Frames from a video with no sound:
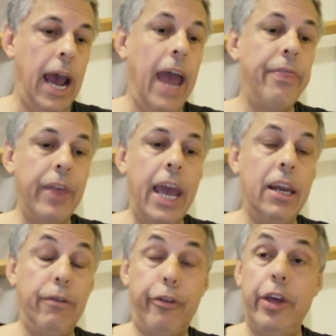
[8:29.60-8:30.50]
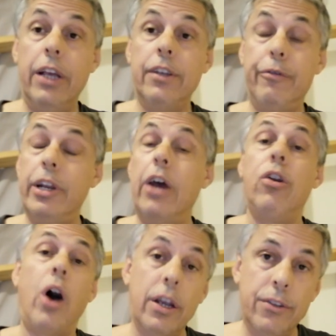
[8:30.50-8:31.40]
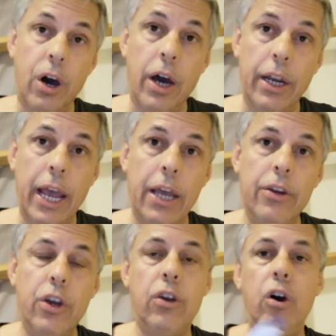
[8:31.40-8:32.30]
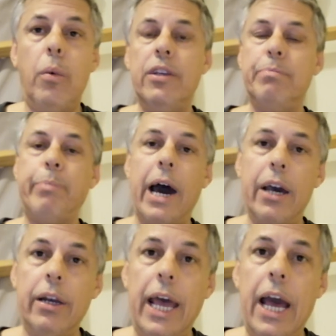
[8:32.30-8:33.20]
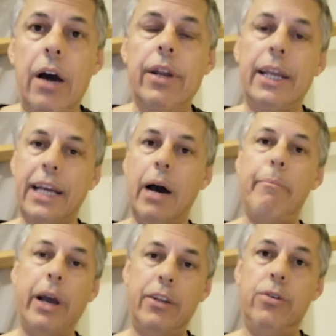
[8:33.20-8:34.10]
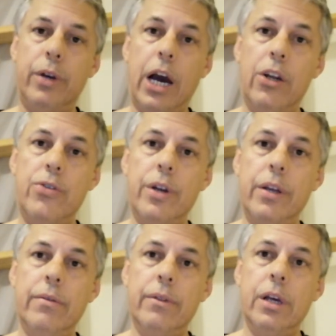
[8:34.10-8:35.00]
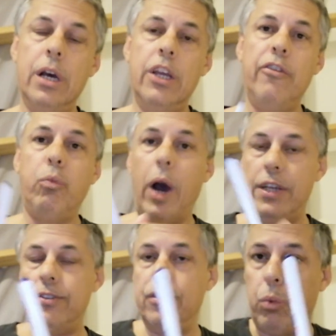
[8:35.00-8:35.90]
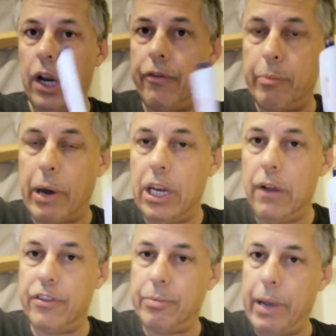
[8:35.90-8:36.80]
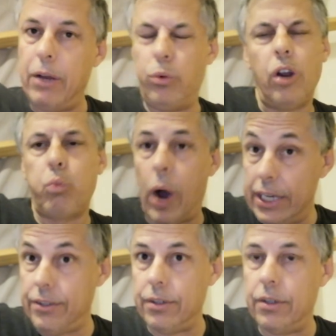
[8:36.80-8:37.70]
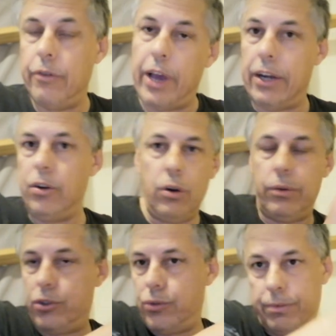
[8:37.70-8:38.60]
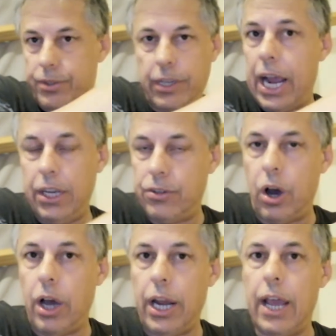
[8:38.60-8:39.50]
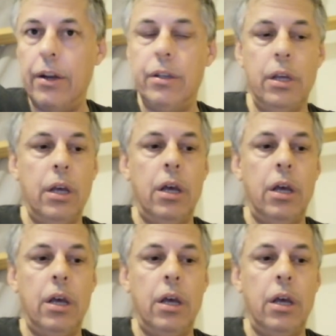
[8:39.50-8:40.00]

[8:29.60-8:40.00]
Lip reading: And then if you don't like Thailand, you can always bail out and come back to your country. You've wasted whatever money you've spent. Well, not wasted, you've had your stay in Thailand,